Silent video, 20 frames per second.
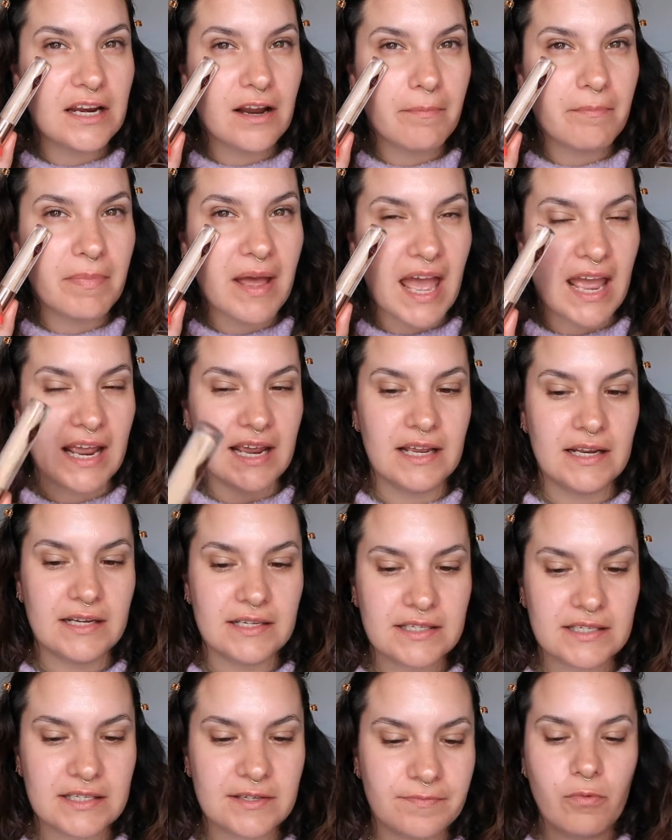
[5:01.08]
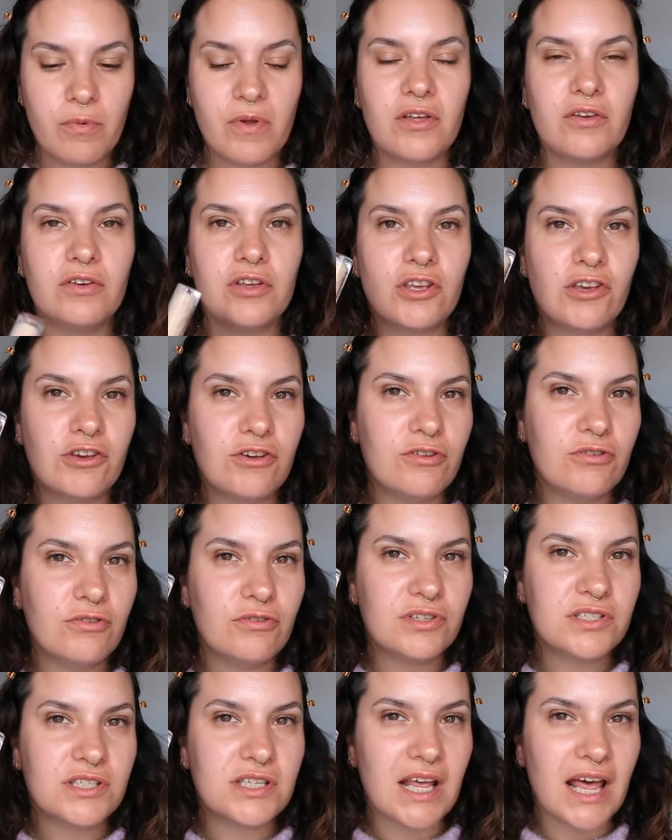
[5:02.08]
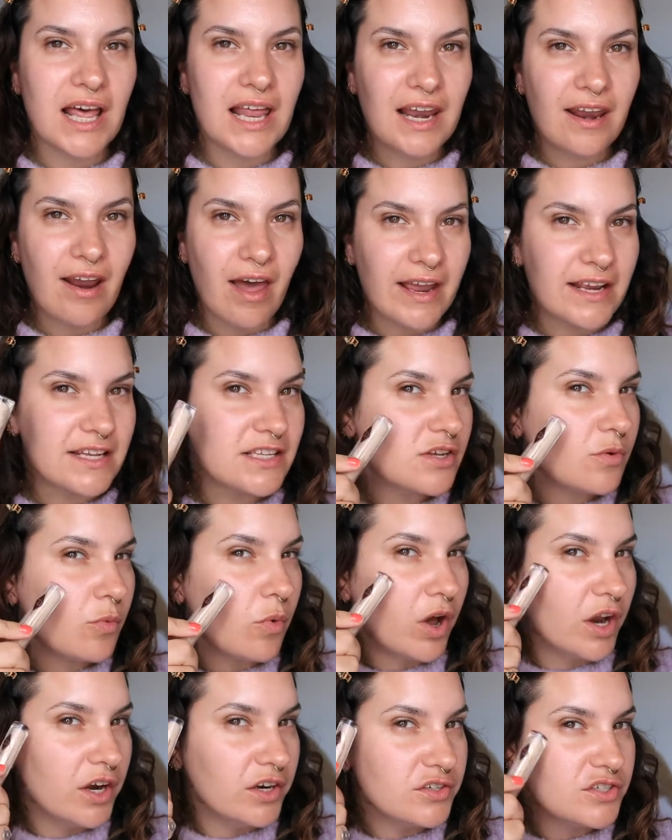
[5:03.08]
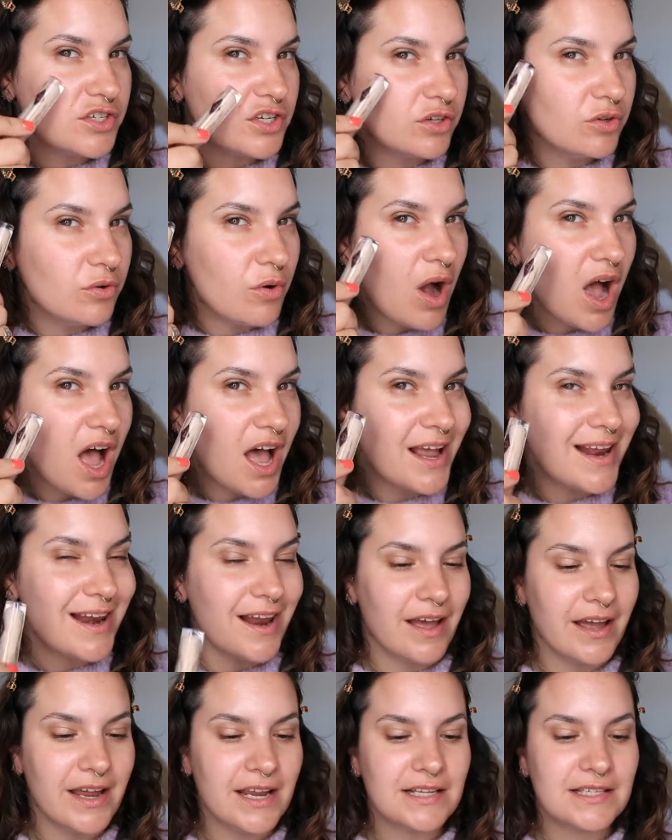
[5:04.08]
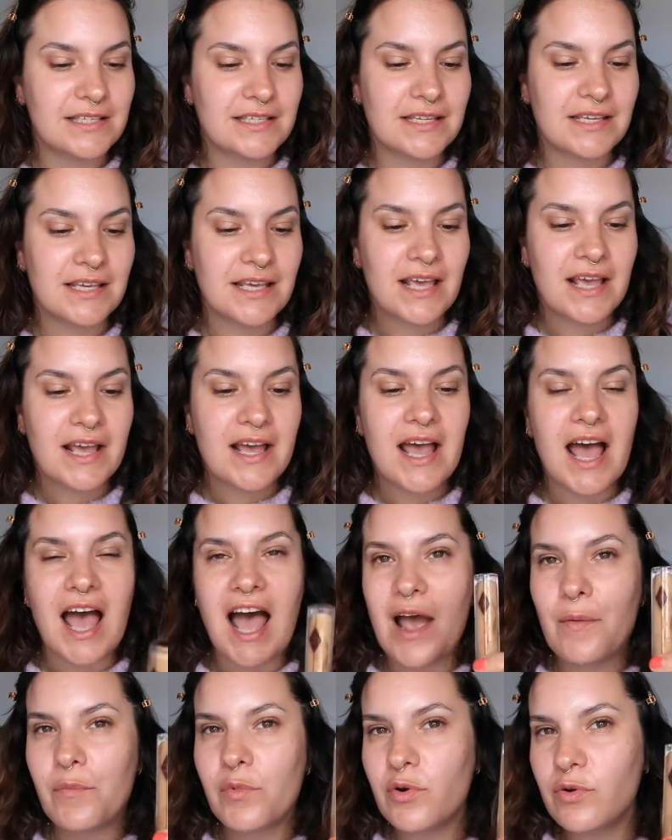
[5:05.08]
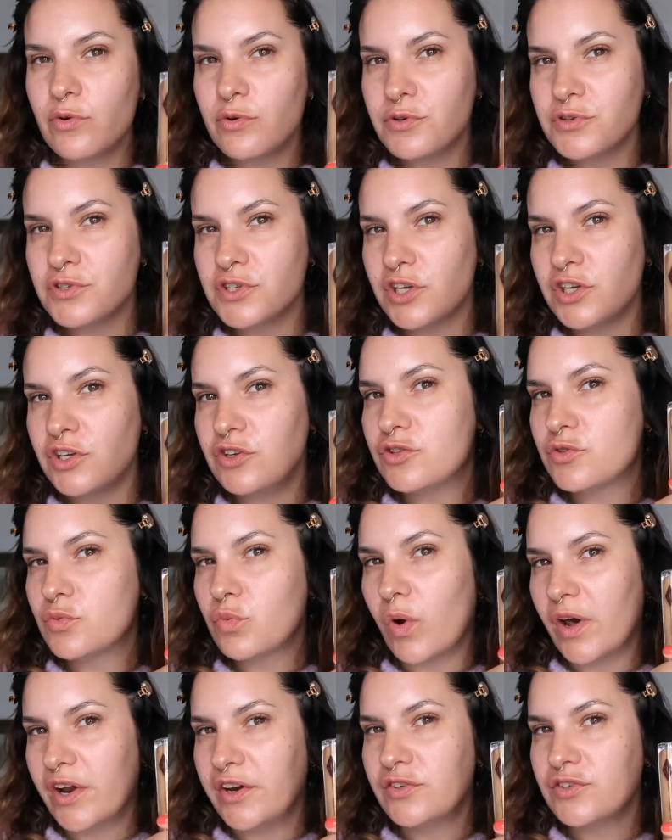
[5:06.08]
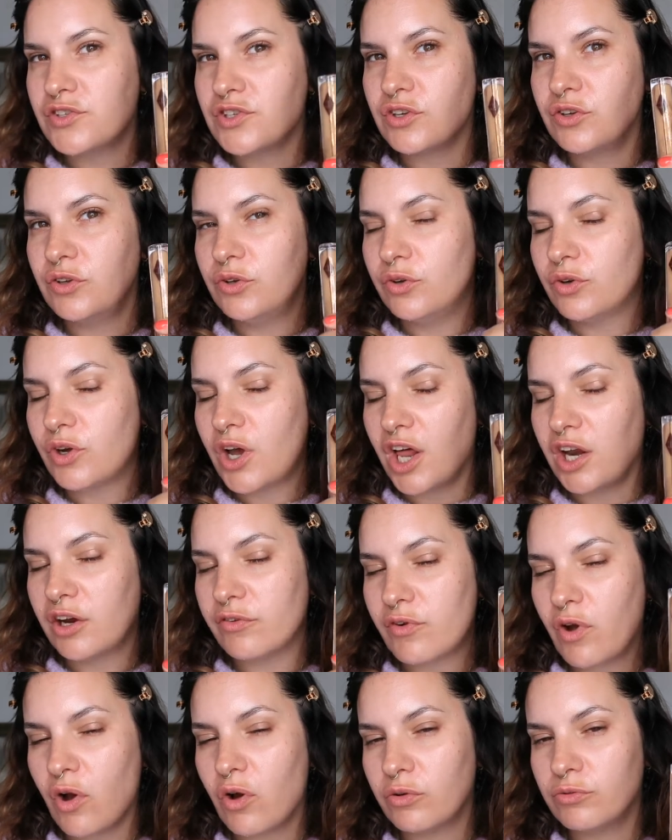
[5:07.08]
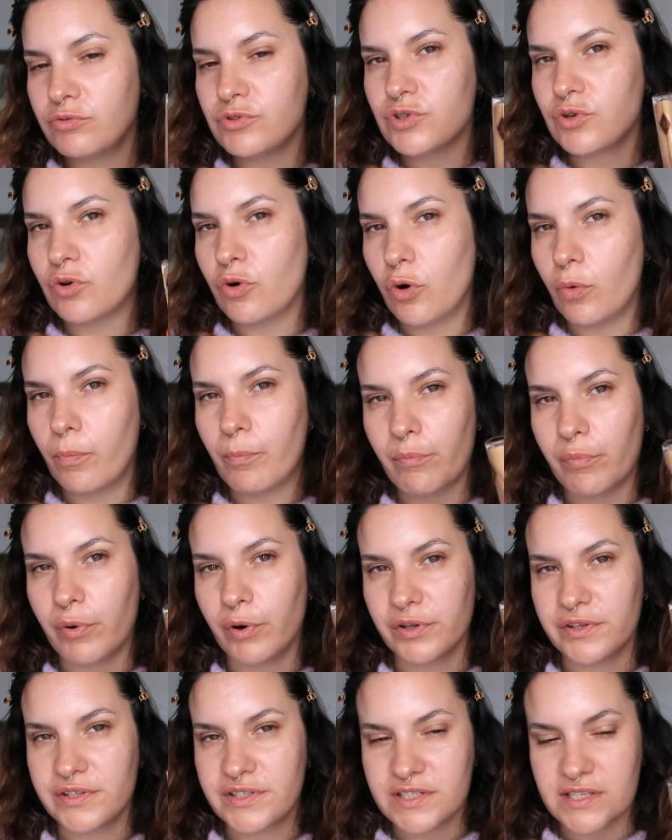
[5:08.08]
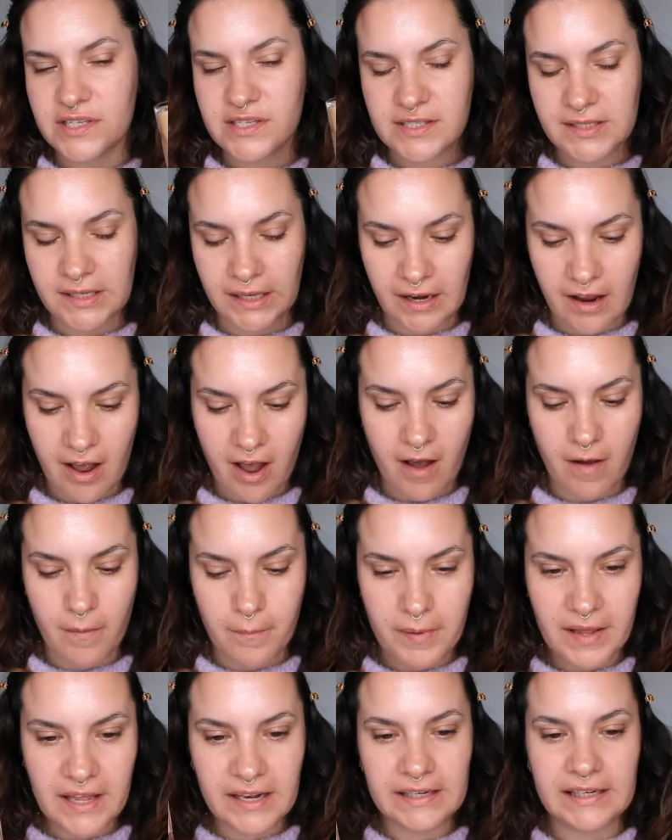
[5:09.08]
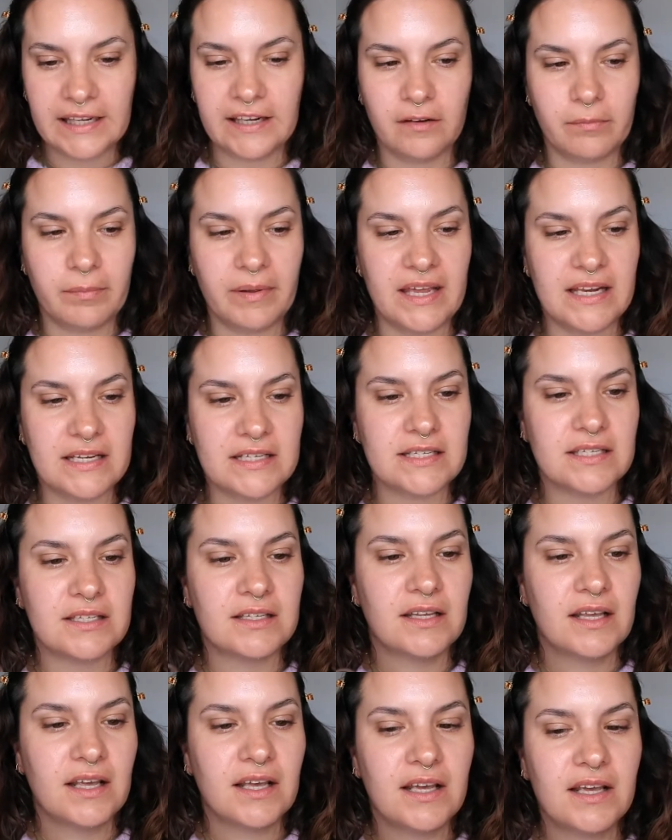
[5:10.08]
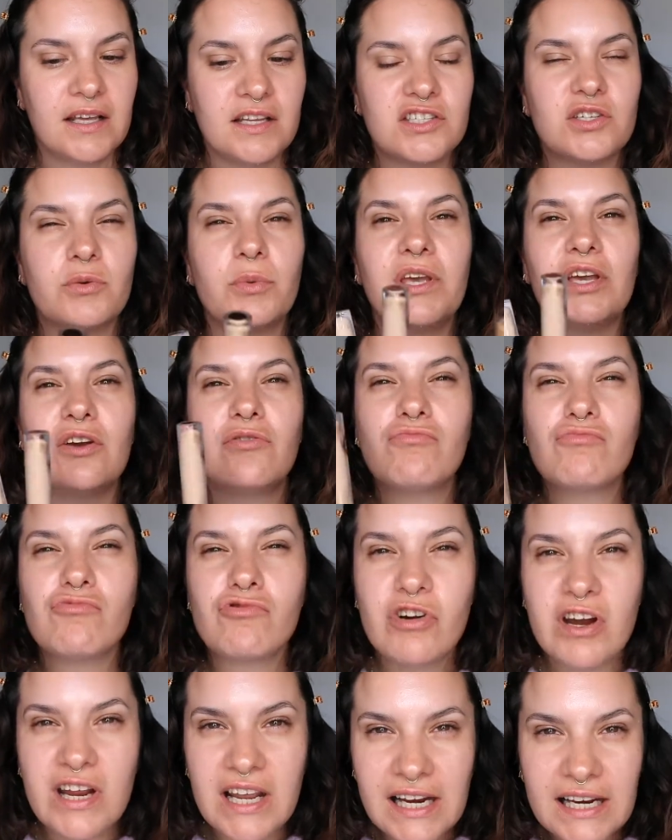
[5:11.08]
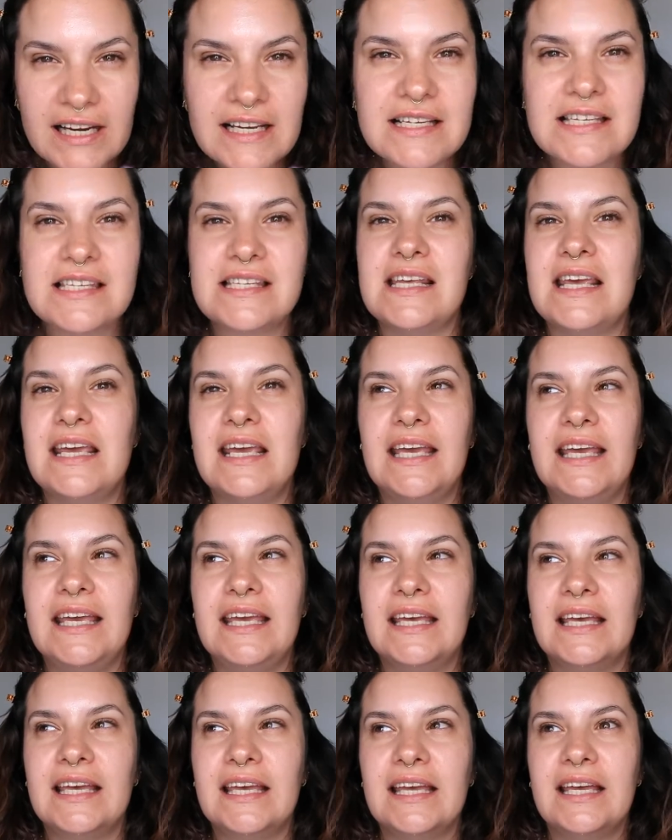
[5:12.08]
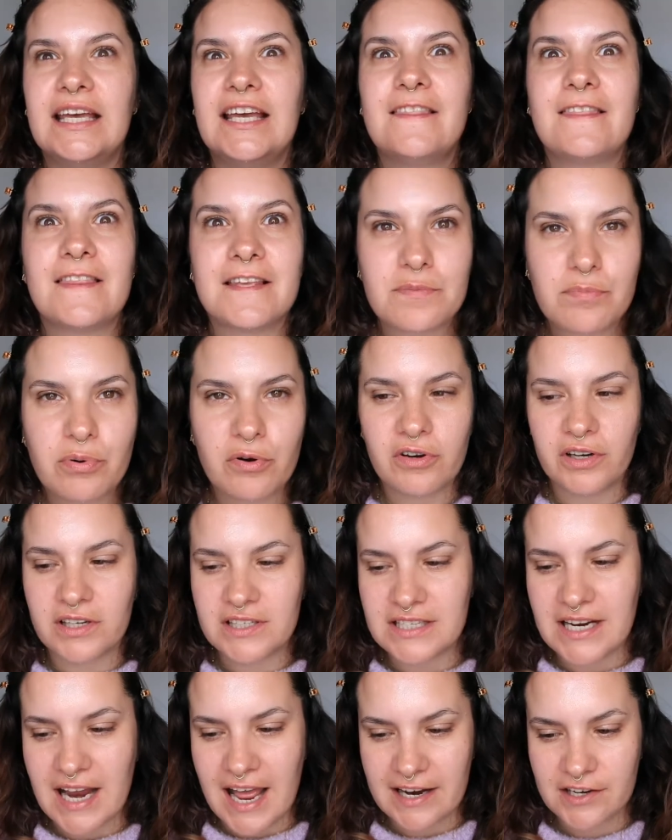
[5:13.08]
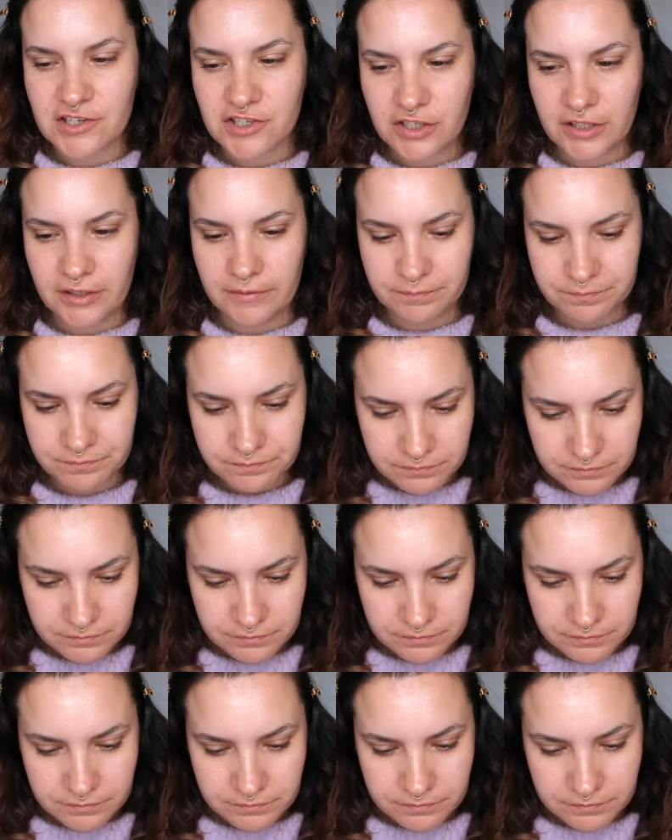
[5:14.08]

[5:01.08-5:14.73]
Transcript: number 8. We'll use a lighter one to highlight, and we'll also use one to kind of contour, bronze the skin up a little bit, so we can really see this product in action.